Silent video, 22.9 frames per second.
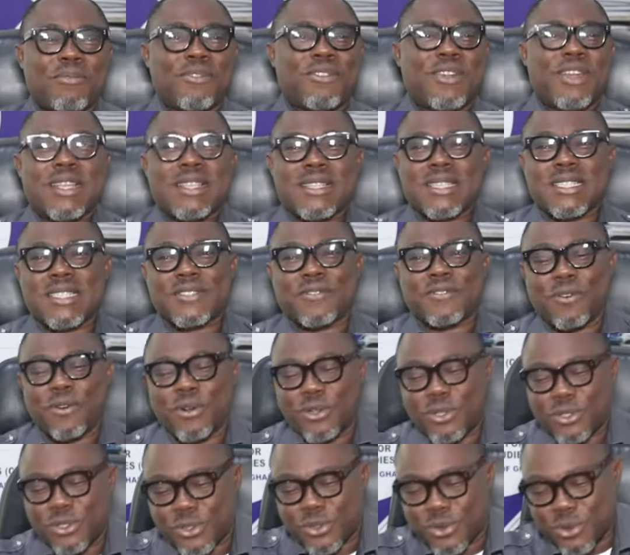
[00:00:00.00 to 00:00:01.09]
dresses for
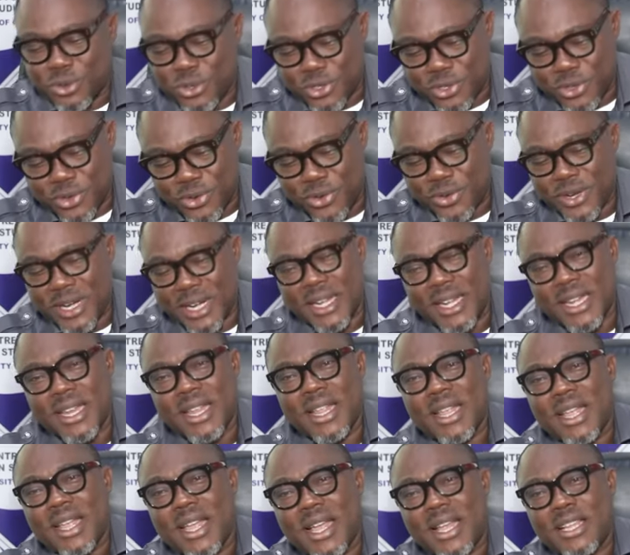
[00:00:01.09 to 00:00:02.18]
school children
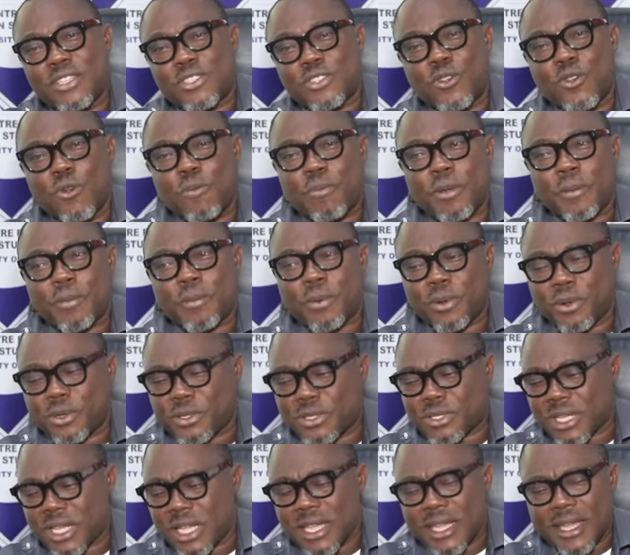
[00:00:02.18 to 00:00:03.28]
and school
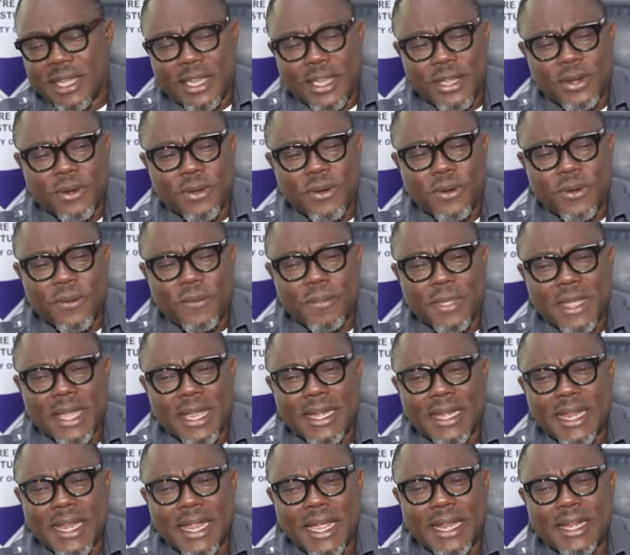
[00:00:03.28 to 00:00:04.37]
pupils,
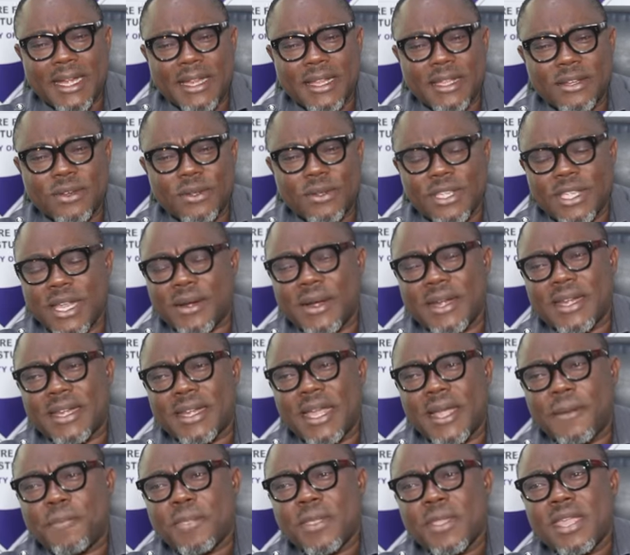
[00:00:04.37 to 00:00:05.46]
and here and
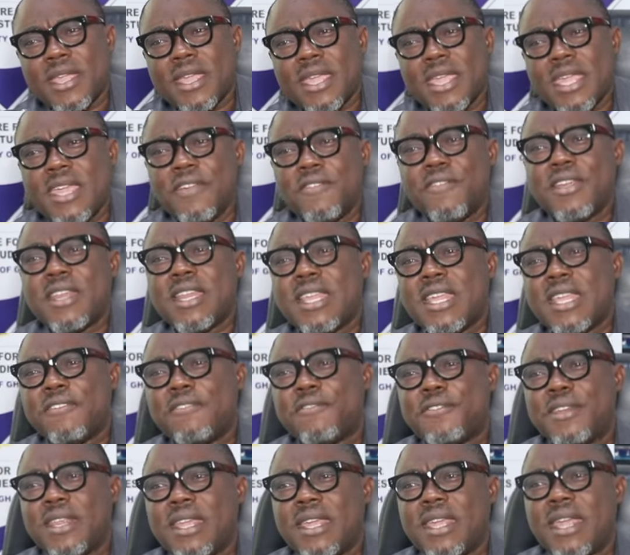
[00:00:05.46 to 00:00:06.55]
there. Even
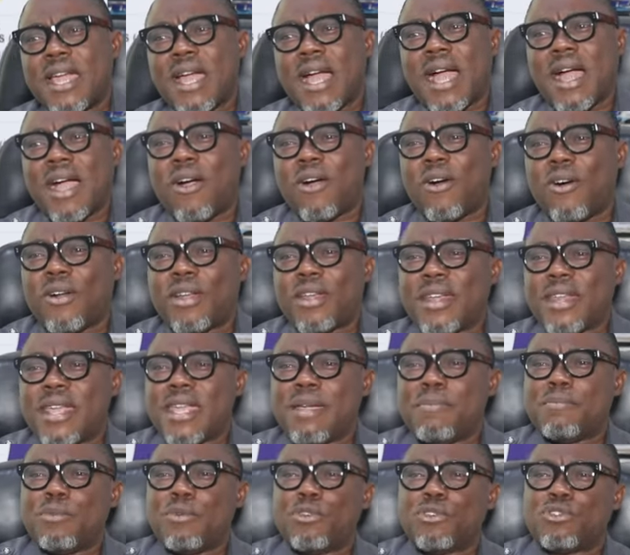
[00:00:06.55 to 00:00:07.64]
if they are
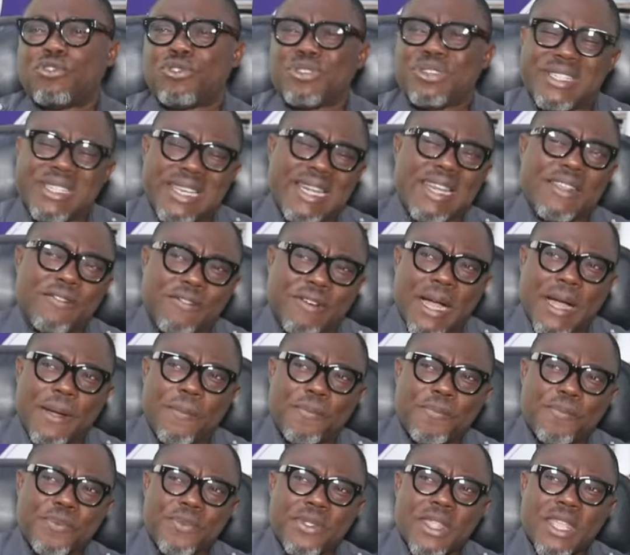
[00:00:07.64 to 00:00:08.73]
unable to deliver,
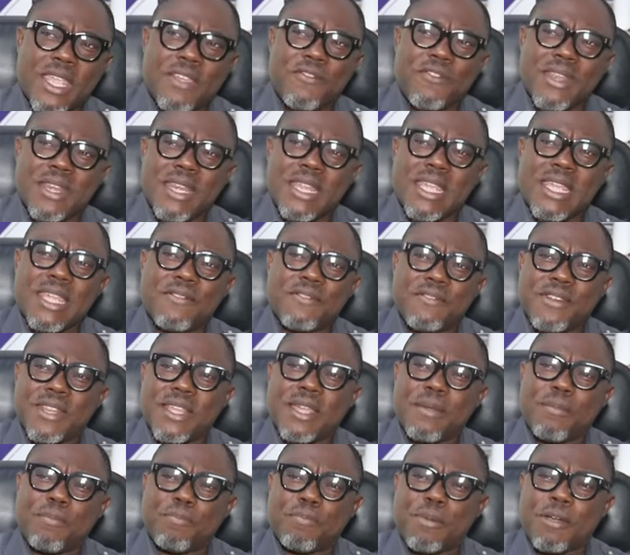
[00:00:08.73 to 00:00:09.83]
even if
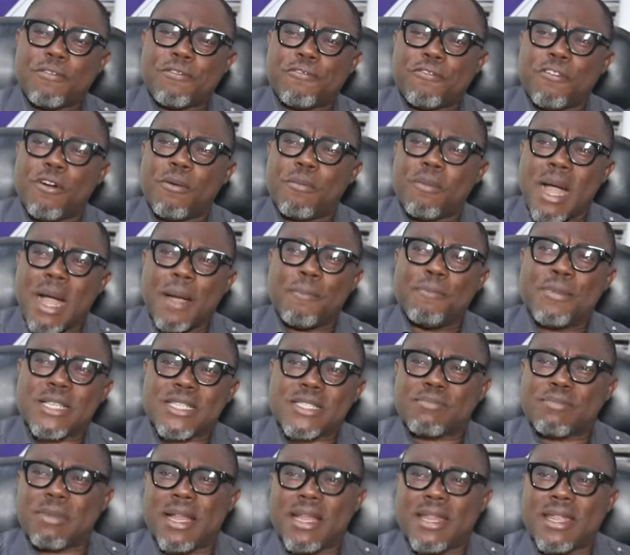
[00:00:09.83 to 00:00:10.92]
they perform
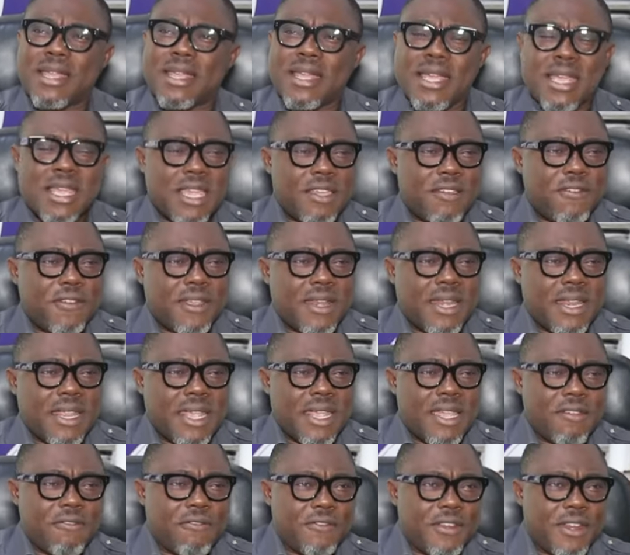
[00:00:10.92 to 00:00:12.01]
abysmally, even
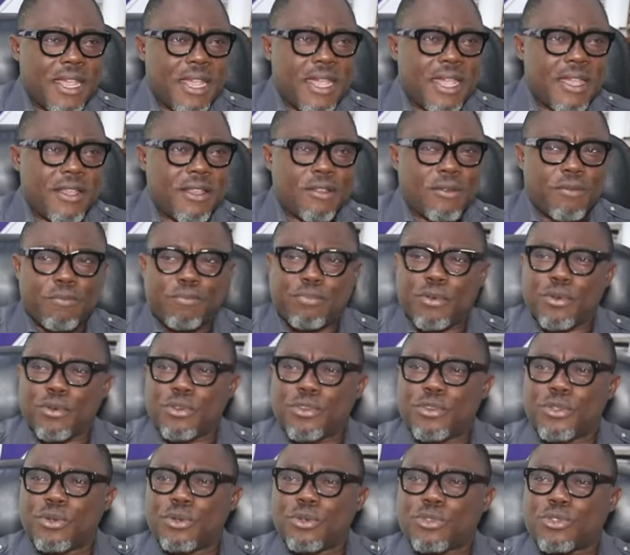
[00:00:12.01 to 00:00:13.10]
if they
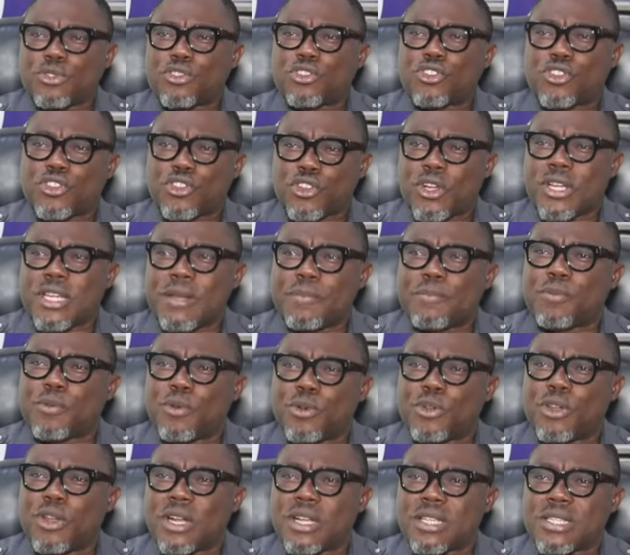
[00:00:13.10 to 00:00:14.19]
produce shoddy
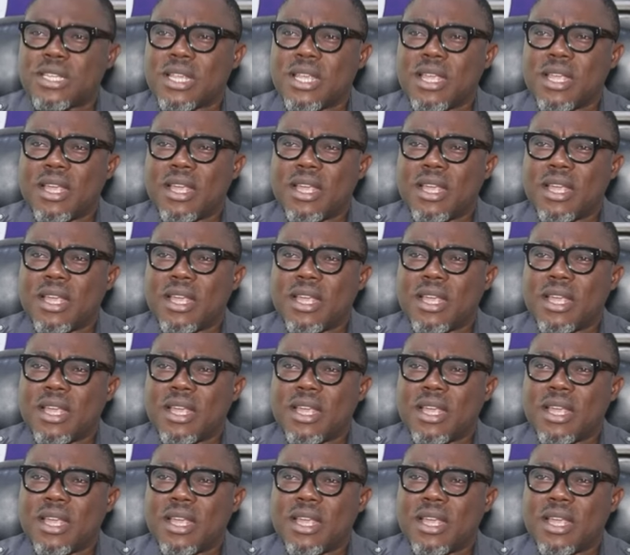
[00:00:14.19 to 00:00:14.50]
products,